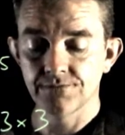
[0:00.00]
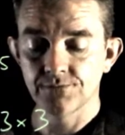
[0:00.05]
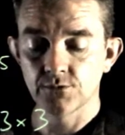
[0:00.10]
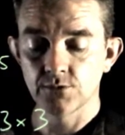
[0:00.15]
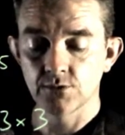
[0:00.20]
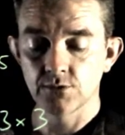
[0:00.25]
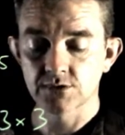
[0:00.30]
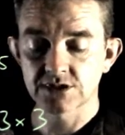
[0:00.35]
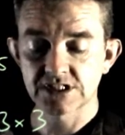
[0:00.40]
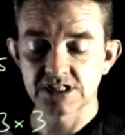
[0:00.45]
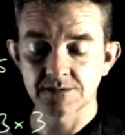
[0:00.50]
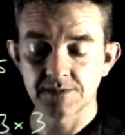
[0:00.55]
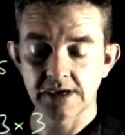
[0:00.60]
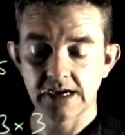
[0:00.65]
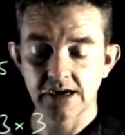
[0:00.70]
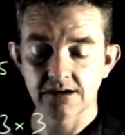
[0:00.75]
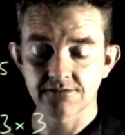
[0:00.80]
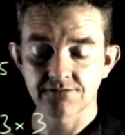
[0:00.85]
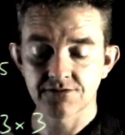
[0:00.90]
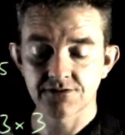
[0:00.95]
4 to the
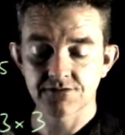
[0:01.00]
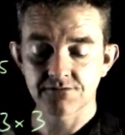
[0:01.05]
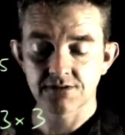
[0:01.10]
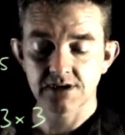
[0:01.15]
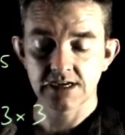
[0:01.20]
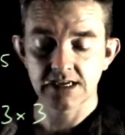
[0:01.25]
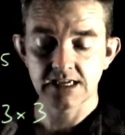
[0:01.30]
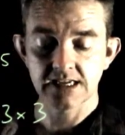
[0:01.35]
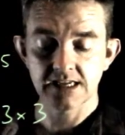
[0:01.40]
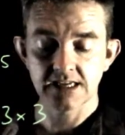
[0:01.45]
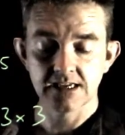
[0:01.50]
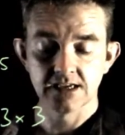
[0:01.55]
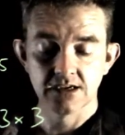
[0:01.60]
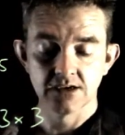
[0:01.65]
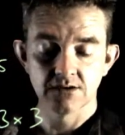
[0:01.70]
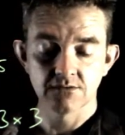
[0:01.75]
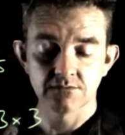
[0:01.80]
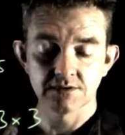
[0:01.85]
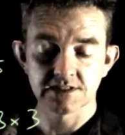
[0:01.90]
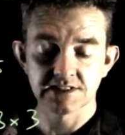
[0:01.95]
power of
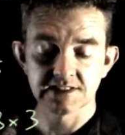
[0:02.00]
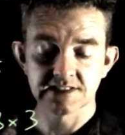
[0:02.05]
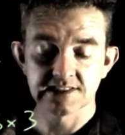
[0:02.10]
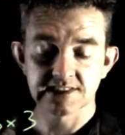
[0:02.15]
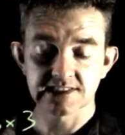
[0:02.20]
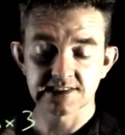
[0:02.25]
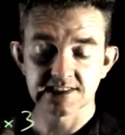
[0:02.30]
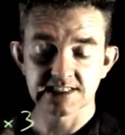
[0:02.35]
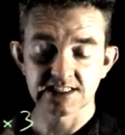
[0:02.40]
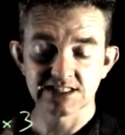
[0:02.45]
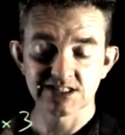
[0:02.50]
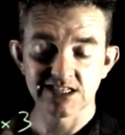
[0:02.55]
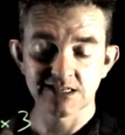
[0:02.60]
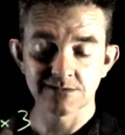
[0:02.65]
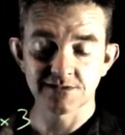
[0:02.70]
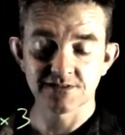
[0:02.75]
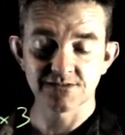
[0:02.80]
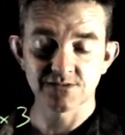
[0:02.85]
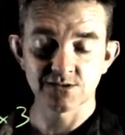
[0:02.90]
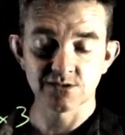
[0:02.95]
3, which is 16
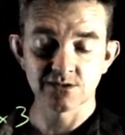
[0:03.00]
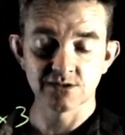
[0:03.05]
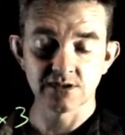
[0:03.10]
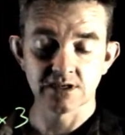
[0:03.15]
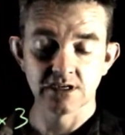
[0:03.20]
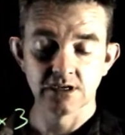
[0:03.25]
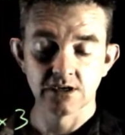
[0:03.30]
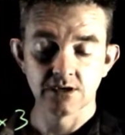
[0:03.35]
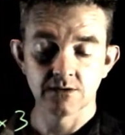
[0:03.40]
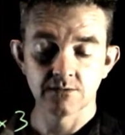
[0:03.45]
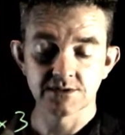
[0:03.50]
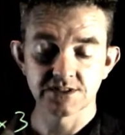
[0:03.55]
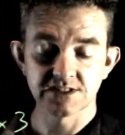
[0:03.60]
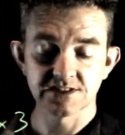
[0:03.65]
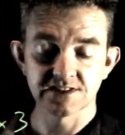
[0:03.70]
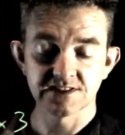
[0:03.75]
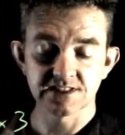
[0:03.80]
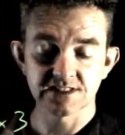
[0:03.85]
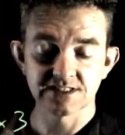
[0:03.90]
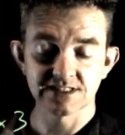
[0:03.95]
times 4, which
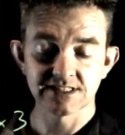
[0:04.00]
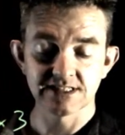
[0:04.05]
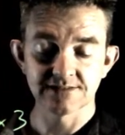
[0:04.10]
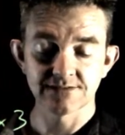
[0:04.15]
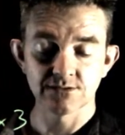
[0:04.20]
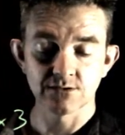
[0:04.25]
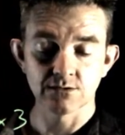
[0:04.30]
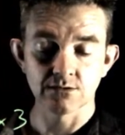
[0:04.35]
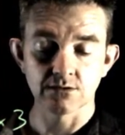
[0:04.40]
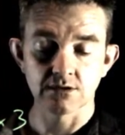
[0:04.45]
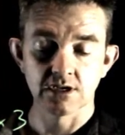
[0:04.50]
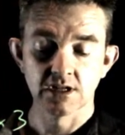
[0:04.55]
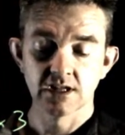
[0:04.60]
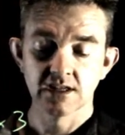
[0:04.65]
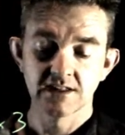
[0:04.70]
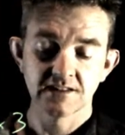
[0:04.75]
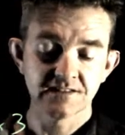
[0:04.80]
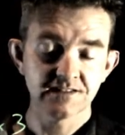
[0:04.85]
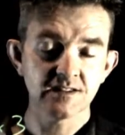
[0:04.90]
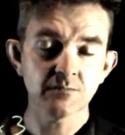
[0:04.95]
is 64.
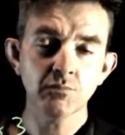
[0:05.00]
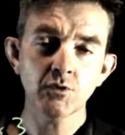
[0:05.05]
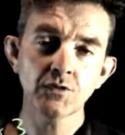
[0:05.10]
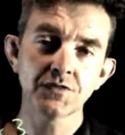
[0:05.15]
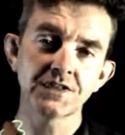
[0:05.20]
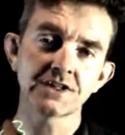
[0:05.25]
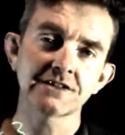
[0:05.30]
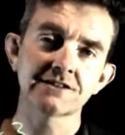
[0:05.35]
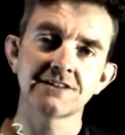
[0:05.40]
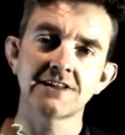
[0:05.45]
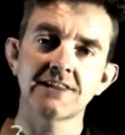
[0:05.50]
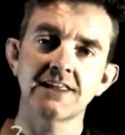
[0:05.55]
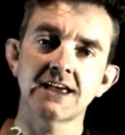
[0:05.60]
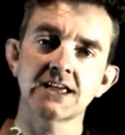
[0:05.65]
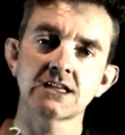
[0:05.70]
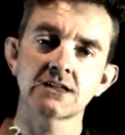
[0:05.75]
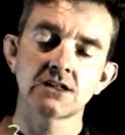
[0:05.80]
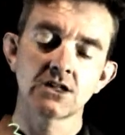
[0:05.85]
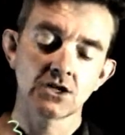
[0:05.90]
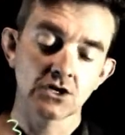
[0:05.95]
Simple things like
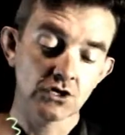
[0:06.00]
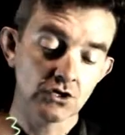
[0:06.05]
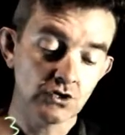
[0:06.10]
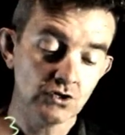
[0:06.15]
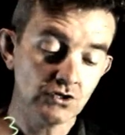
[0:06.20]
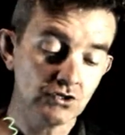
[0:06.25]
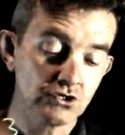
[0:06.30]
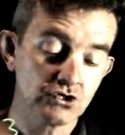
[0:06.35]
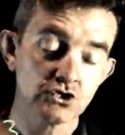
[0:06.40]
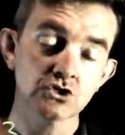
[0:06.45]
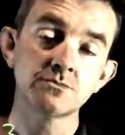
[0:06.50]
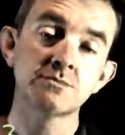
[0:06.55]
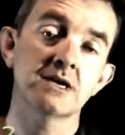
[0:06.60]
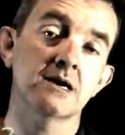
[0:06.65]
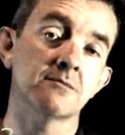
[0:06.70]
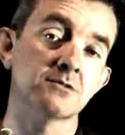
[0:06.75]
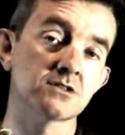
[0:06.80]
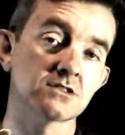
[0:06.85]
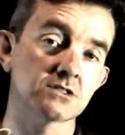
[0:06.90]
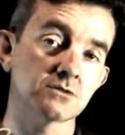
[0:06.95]
that you should be
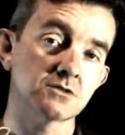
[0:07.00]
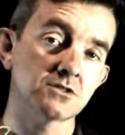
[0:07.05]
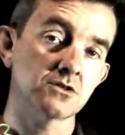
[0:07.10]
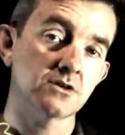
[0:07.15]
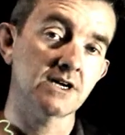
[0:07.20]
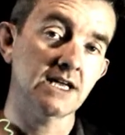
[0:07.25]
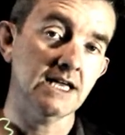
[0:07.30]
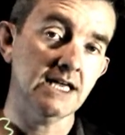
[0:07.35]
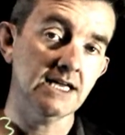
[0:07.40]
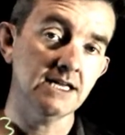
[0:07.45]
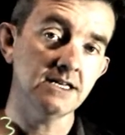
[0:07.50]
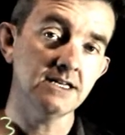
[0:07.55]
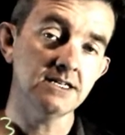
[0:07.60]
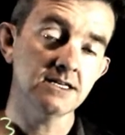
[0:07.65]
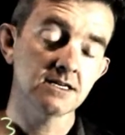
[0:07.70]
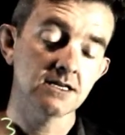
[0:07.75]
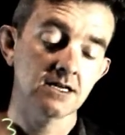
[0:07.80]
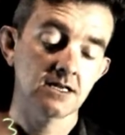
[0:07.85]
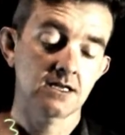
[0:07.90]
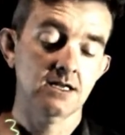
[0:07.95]
able to do in your head.